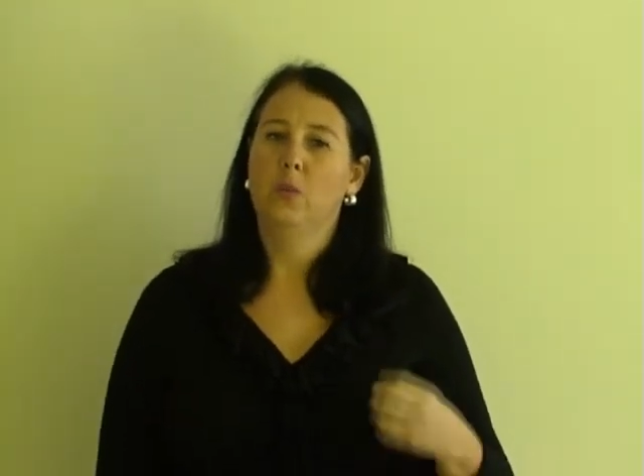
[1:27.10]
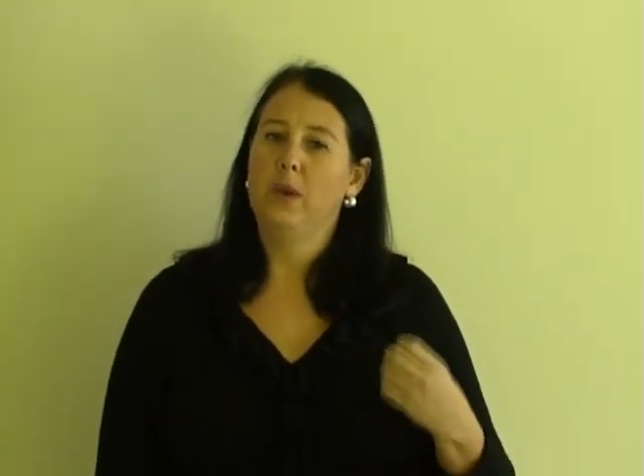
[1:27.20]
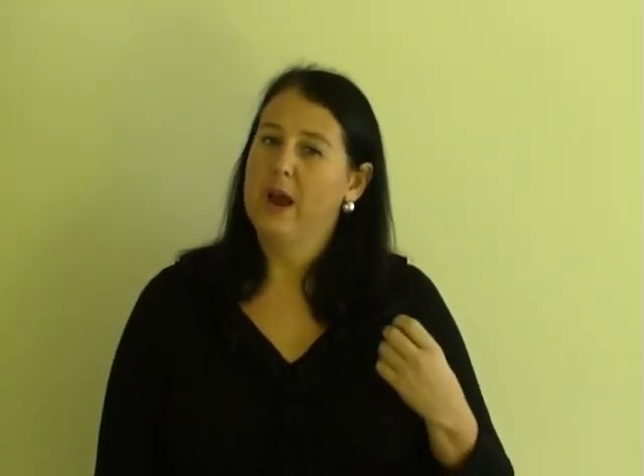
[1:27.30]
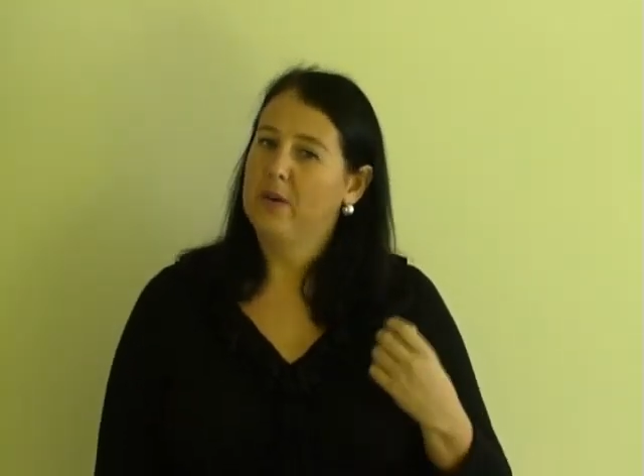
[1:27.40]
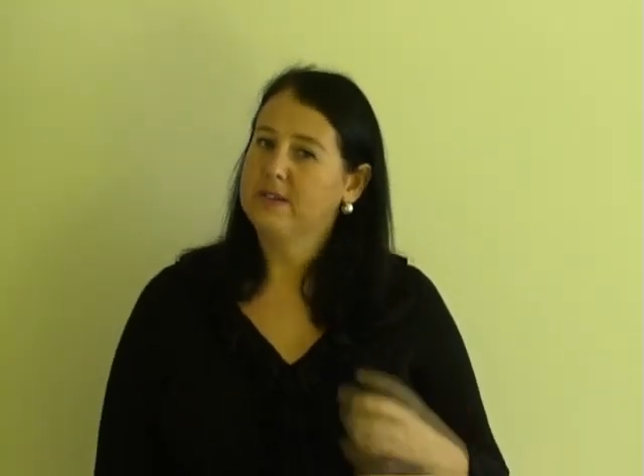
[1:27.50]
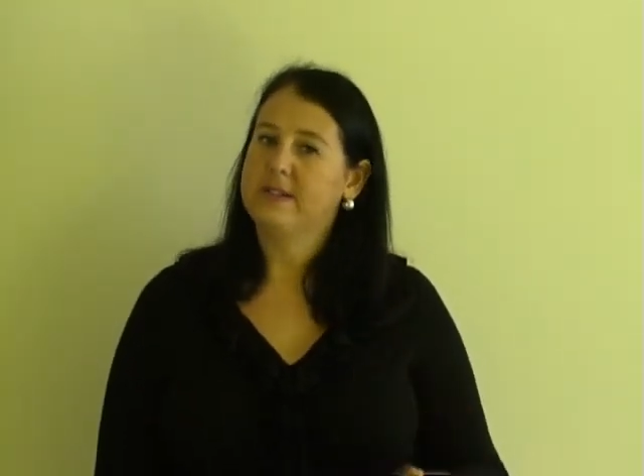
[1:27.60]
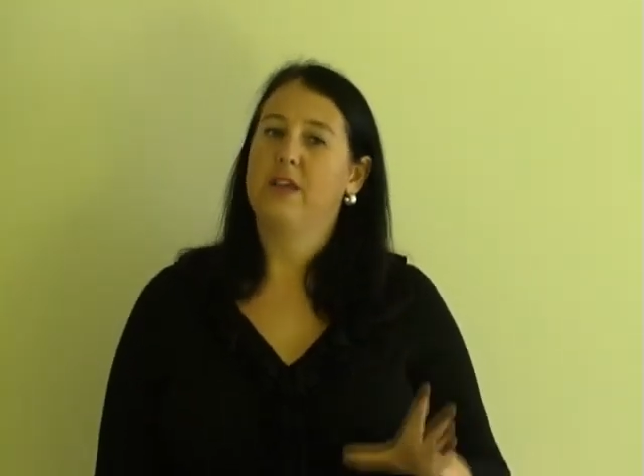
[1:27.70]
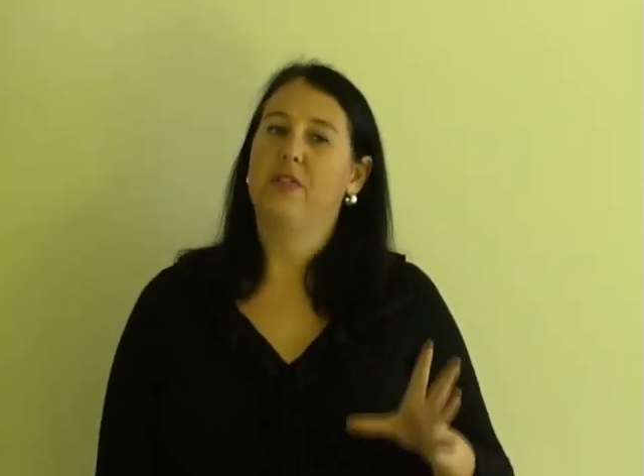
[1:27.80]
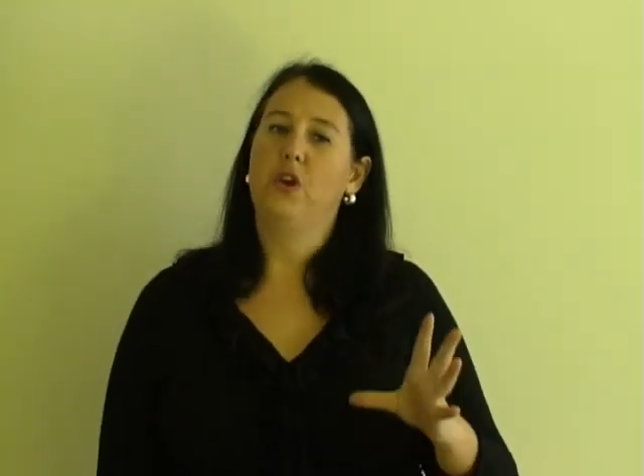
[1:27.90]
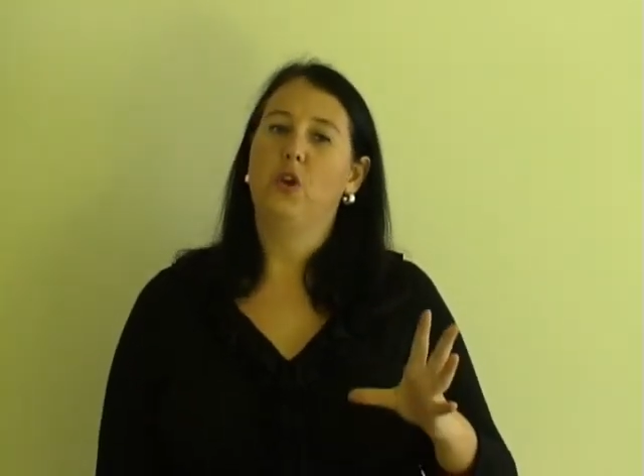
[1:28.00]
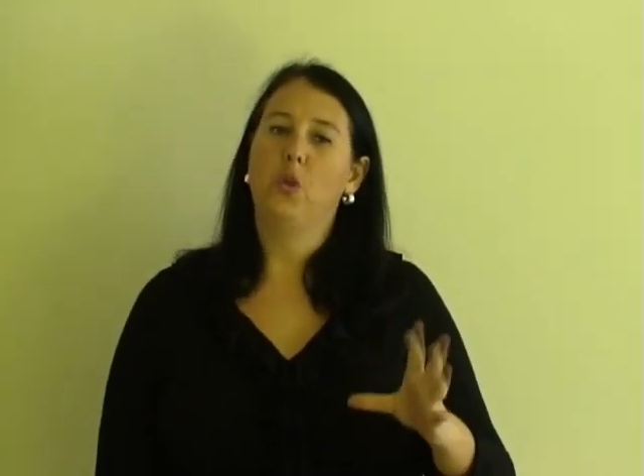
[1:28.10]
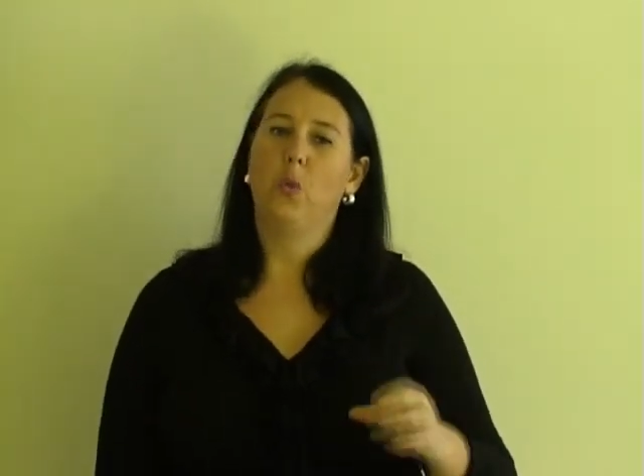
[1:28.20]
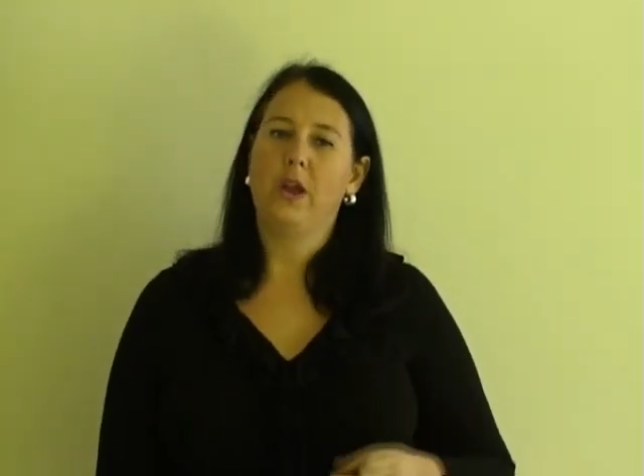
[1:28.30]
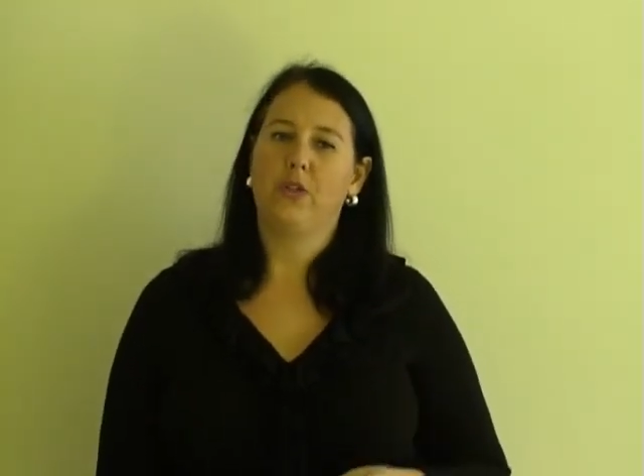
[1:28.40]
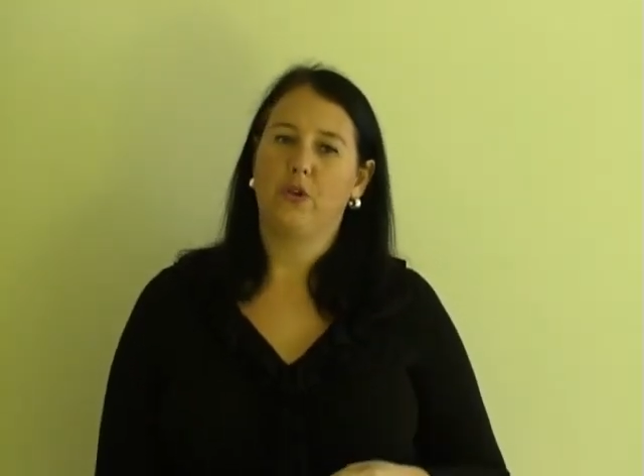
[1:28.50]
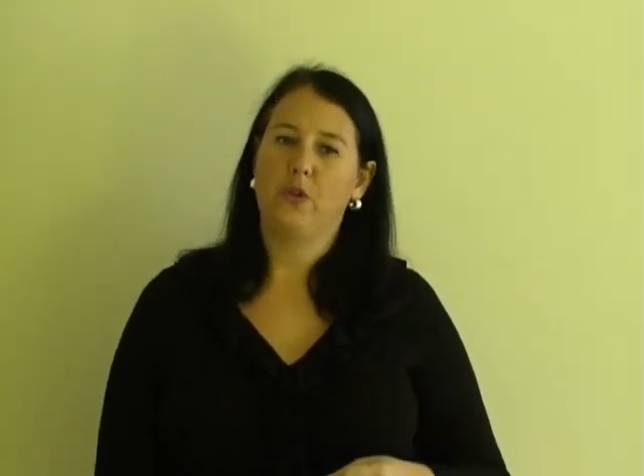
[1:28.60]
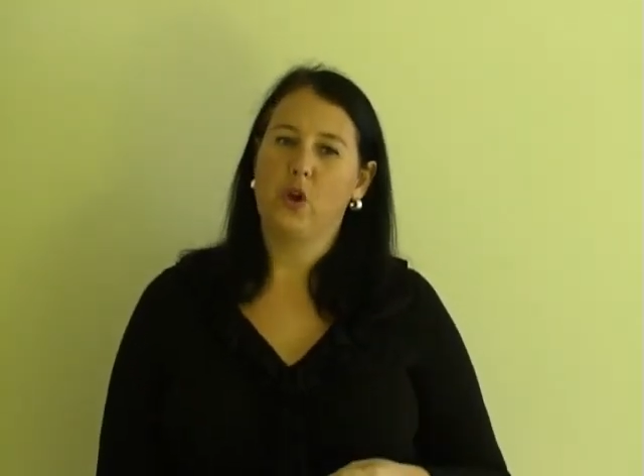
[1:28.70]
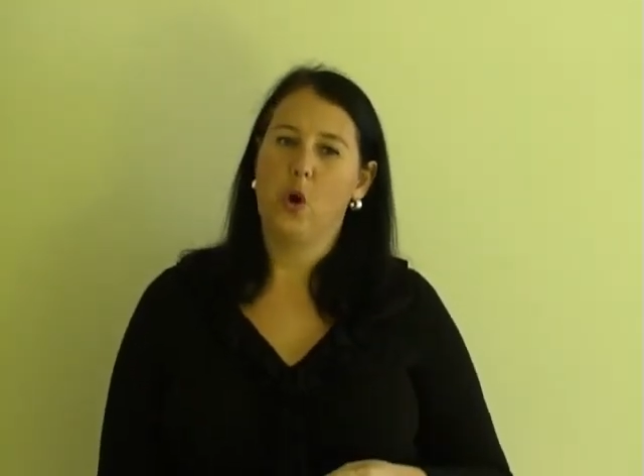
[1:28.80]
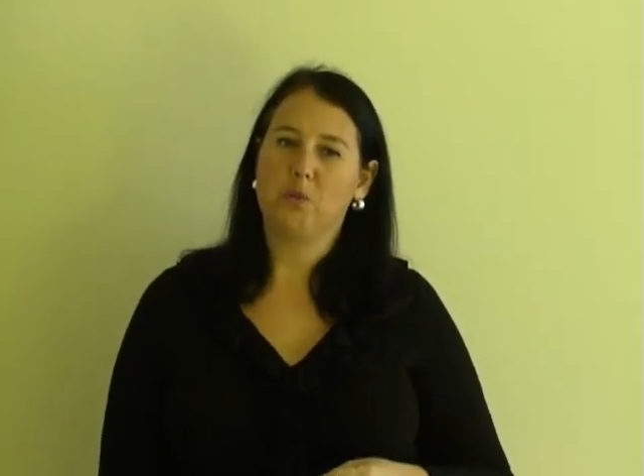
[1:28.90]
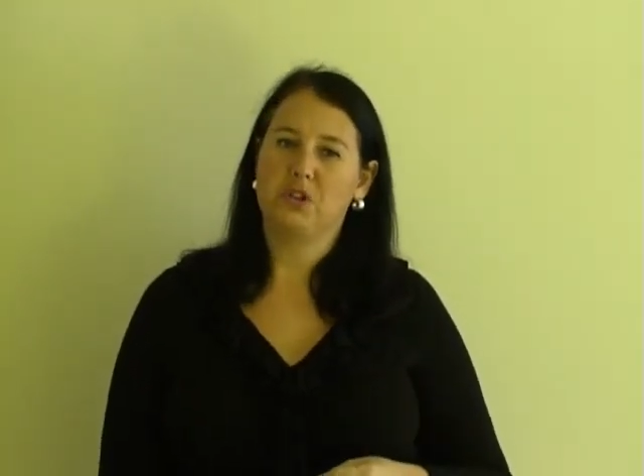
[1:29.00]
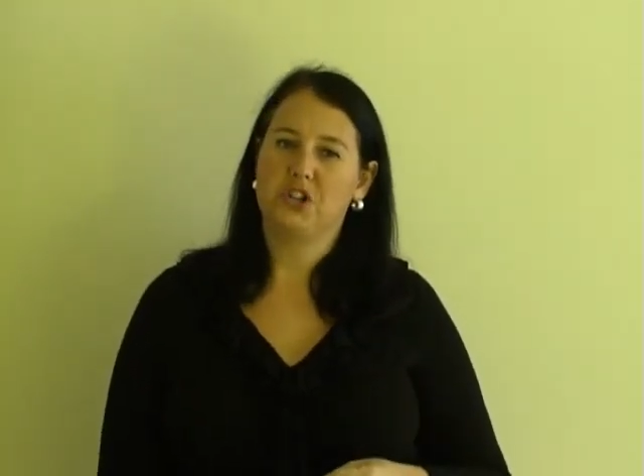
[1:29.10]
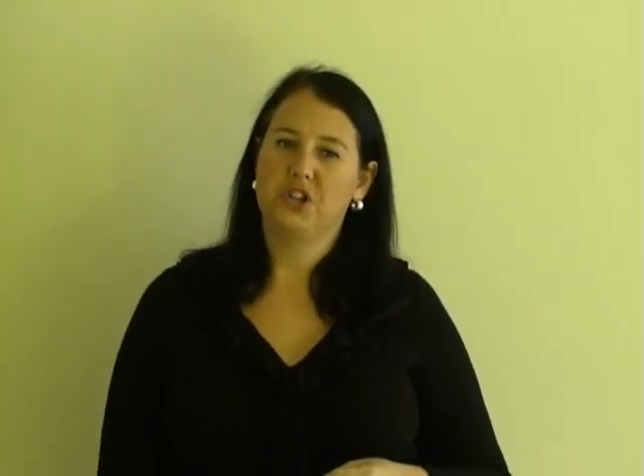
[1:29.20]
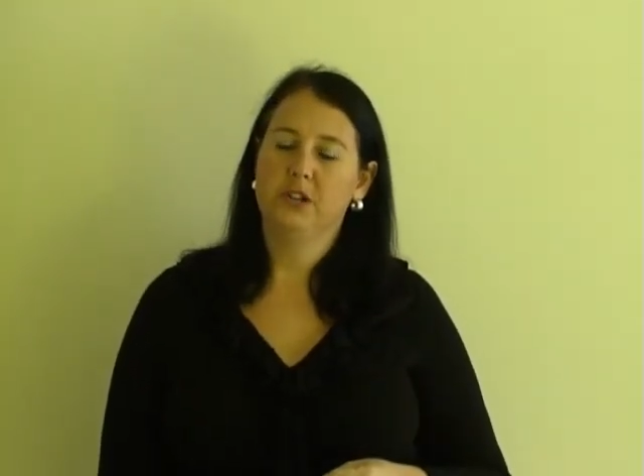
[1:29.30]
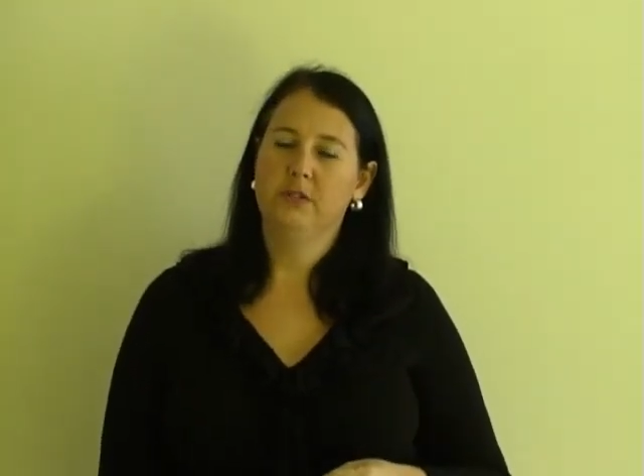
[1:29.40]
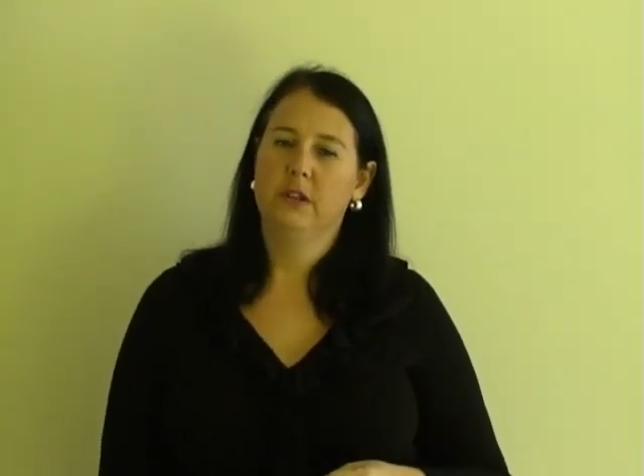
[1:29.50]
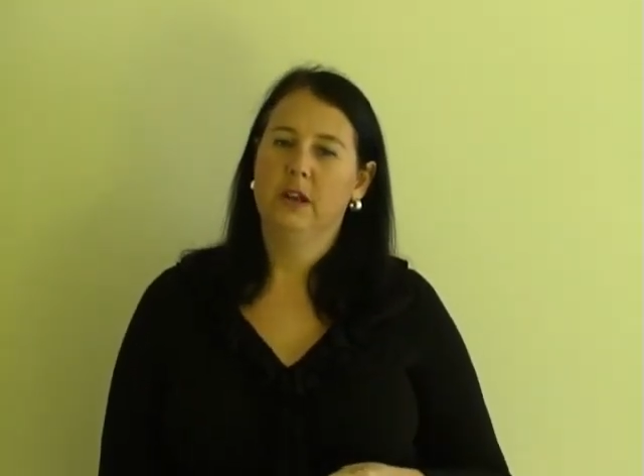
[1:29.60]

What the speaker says: We now are a third of the way through the competition.